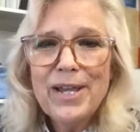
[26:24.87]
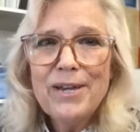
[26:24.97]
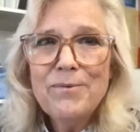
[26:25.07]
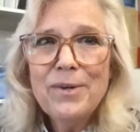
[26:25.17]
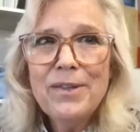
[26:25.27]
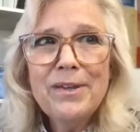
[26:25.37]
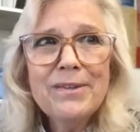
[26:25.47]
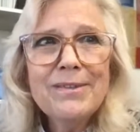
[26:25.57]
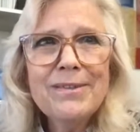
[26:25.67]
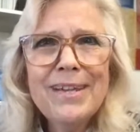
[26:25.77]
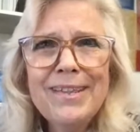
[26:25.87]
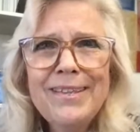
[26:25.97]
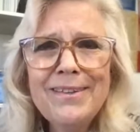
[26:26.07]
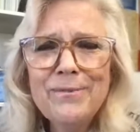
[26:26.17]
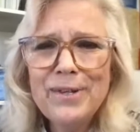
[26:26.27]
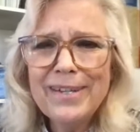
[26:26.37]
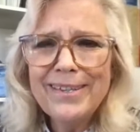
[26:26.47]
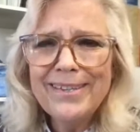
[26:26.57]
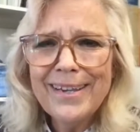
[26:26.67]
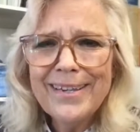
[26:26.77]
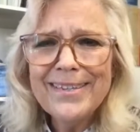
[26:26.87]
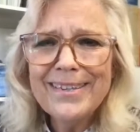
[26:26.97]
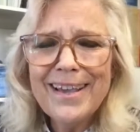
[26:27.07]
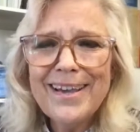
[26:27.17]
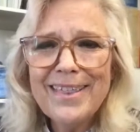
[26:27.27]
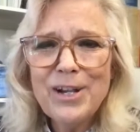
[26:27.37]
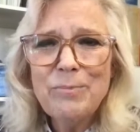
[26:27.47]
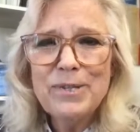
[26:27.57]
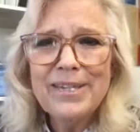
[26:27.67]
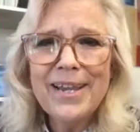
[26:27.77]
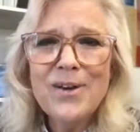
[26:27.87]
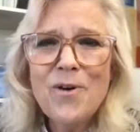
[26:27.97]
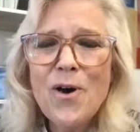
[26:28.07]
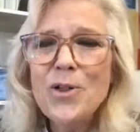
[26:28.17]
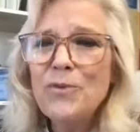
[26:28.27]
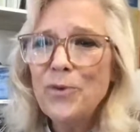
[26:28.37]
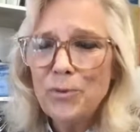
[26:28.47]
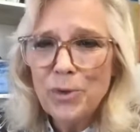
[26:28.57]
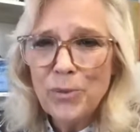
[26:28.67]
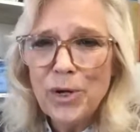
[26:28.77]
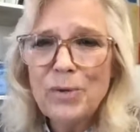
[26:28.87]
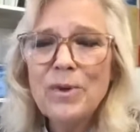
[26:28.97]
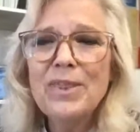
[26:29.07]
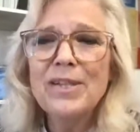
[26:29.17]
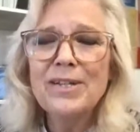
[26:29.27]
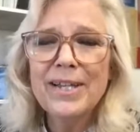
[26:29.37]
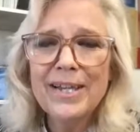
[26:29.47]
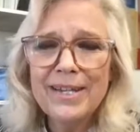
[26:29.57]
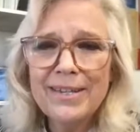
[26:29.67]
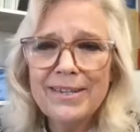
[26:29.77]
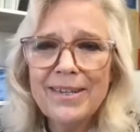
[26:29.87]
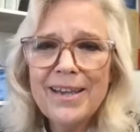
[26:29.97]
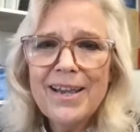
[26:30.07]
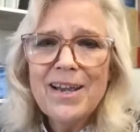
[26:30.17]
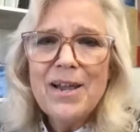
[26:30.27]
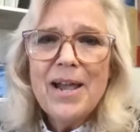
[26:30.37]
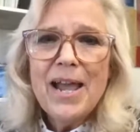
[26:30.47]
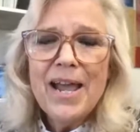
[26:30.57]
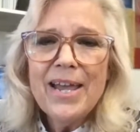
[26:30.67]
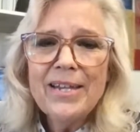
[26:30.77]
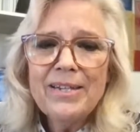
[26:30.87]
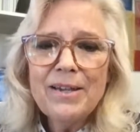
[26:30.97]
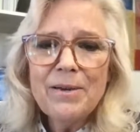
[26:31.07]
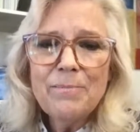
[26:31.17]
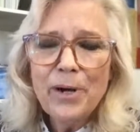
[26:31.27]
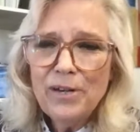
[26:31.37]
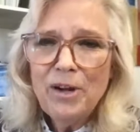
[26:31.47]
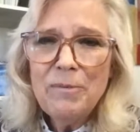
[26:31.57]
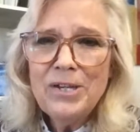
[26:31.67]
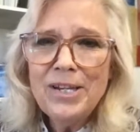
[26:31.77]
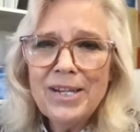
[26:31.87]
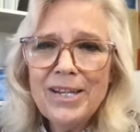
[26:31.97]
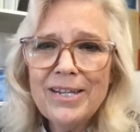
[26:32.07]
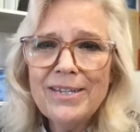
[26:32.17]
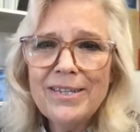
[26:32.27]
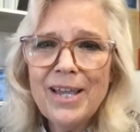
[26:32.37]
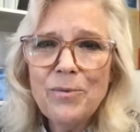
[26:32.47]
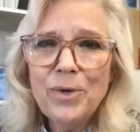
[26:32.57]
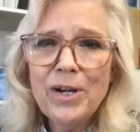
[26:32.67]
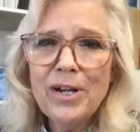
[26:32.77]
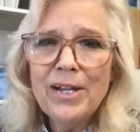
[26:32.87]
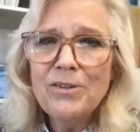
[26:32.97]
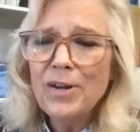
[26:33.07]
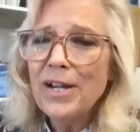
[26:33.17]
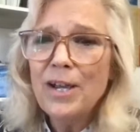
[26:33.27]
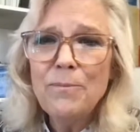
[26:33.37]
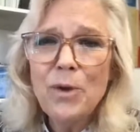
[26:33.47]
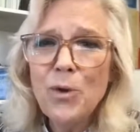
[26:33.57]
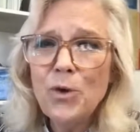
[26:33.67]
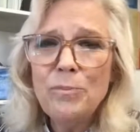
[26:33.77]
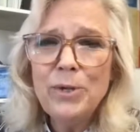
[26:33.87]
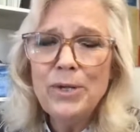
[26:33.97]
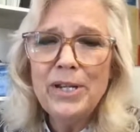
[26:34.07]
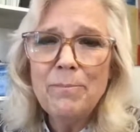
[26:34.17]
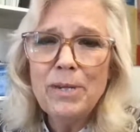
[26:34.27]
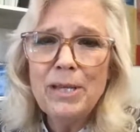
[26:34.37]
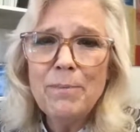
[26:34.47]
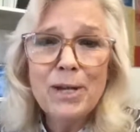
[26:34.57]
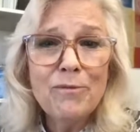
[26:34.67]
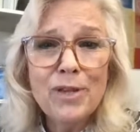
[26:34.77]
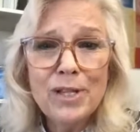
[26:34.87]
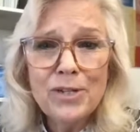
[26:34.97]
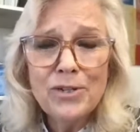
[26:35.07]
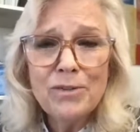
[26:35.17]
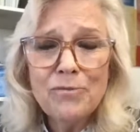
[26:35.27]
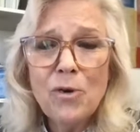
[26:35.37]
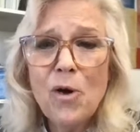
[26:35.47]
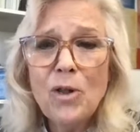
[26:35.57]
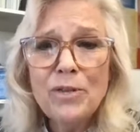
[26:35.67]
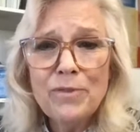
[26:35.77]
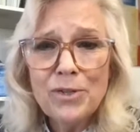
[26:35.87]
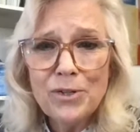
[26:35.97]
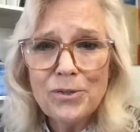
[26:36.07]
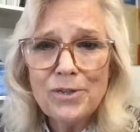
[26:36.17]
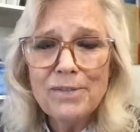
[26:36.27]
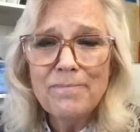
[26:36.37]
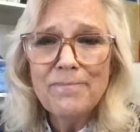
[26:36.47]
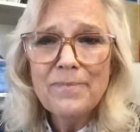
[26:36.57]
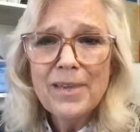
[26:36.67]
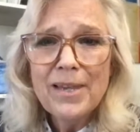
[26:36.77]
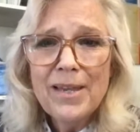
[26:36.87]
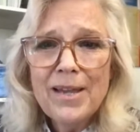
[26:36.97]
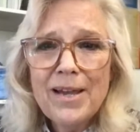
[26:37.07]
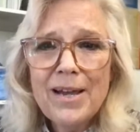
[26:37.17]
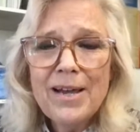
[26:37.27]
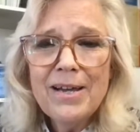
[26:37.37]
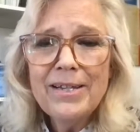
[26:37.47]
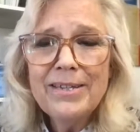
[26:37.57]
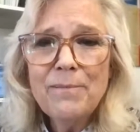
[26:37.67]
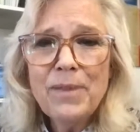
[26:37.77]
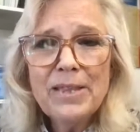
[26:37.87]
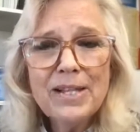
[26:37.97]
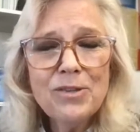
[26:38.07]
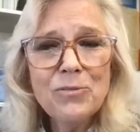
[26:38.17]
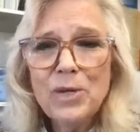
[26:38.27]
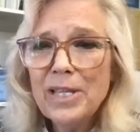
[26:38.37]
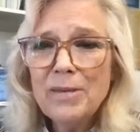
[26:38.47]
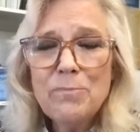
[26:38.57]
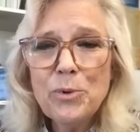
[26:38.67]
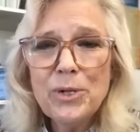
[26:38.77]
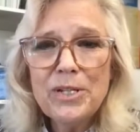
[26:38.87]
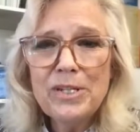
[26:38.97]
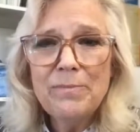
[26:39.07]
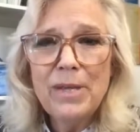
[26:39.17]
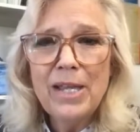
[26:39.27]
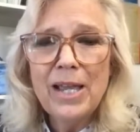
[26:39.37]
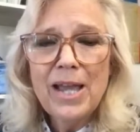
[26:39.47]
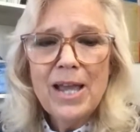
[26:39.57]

where we're at 6 therapists now, all of whom are working with little kids. And part of our mission is that we're going to try to help the whole community be a better village for all of the children. It's something that's really important to me.